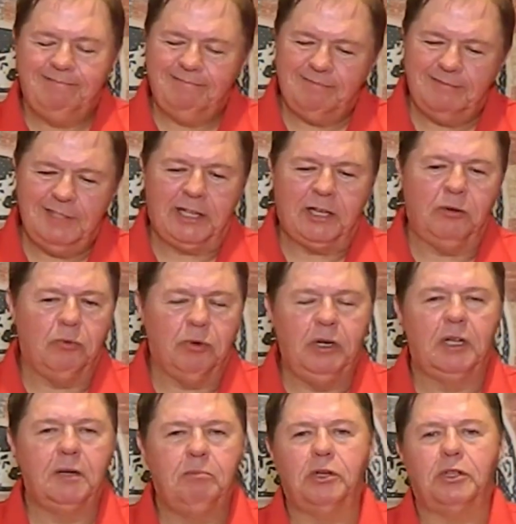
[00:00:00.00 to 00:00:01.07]
they can
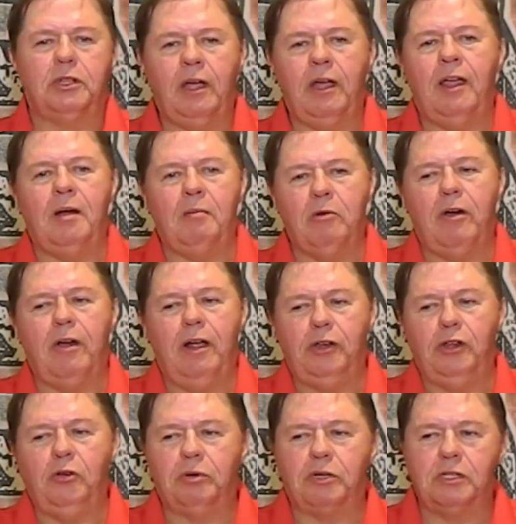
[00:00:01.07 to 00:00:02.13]
really put the hammer
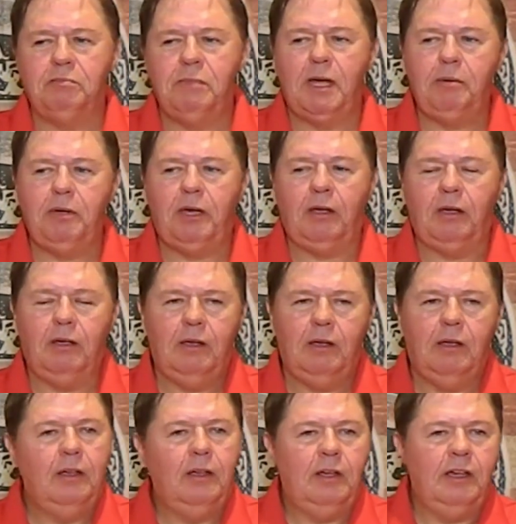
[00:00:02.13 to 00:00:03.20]
on you. Because maybe
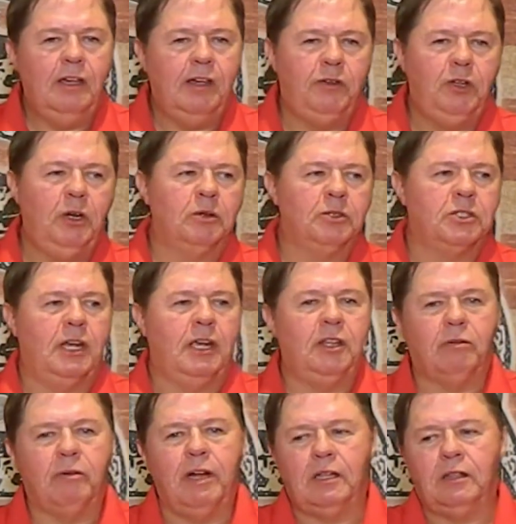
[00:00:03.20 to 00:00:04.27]
if you don't say
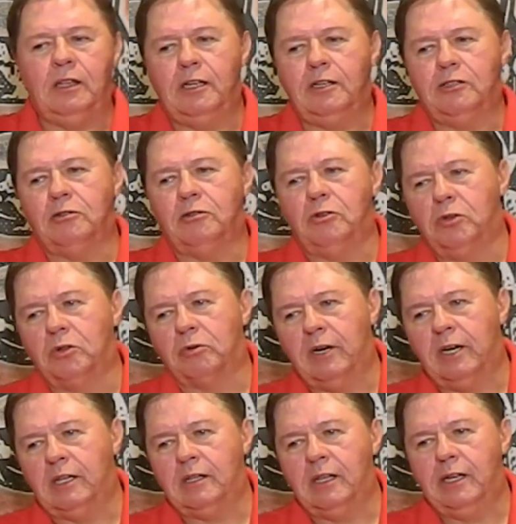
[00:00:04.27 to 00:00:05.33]
the right things or do the
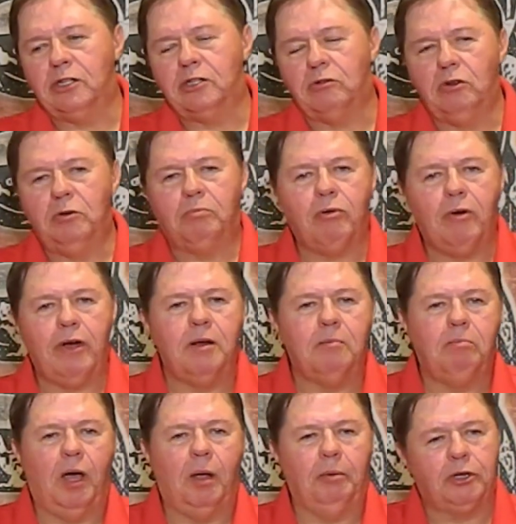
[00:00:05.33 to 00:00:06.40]
right things or you pray in
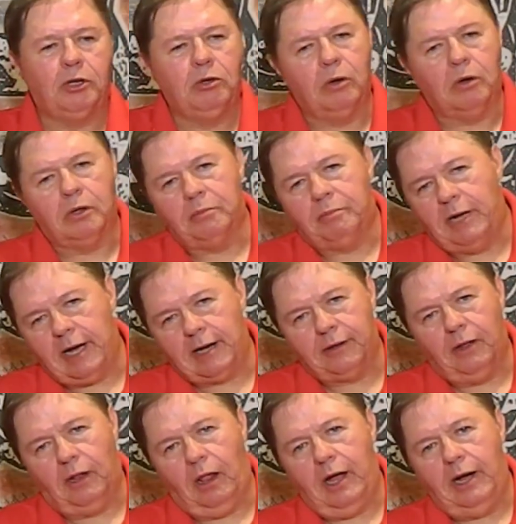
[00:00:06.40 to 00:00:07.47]
public, you go to the back of
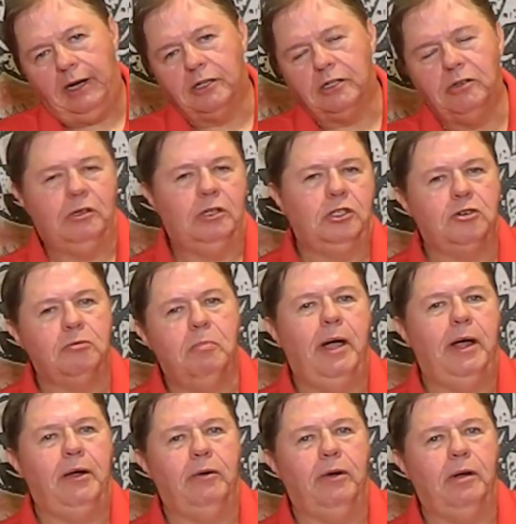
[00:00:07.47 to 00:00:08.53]
the line until you get your
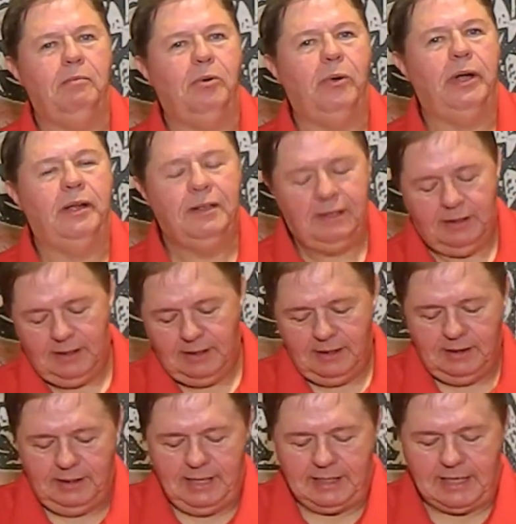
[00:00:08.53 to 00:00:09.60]
mind right, boy.
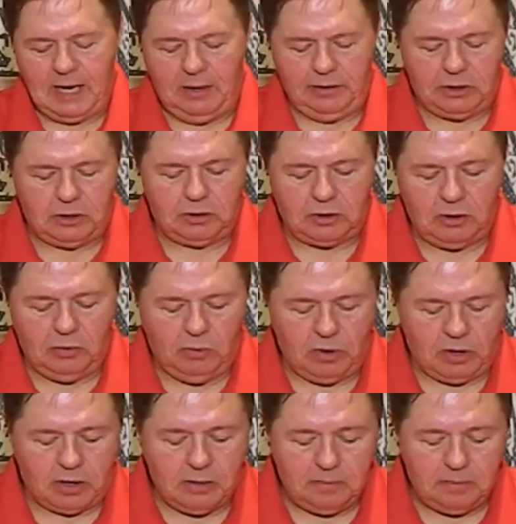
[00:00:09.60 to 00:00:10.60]
That's how this is going to work.